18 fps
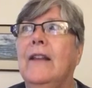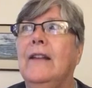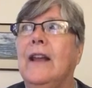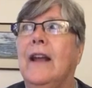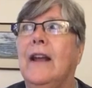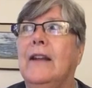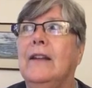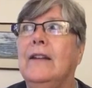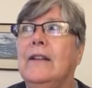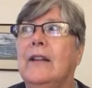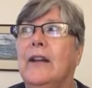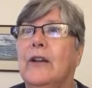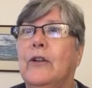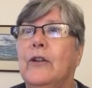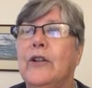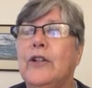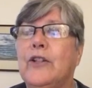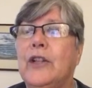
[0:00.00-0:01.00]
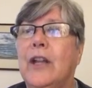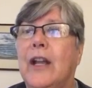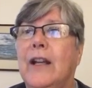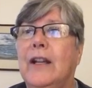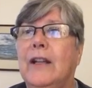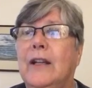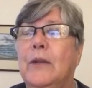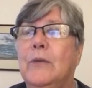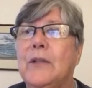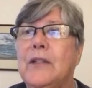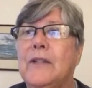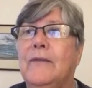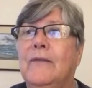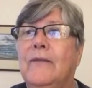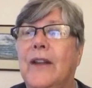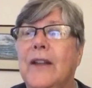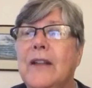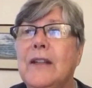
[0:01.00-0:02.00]
that Christianity was
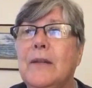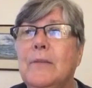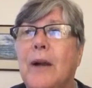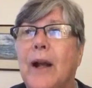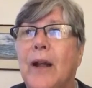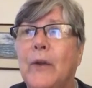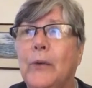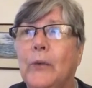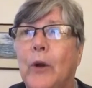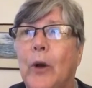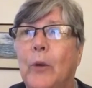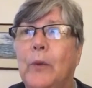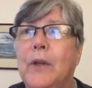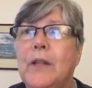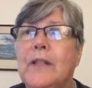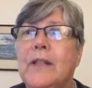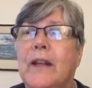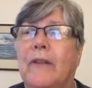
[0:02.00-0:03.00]
invented by the Romans,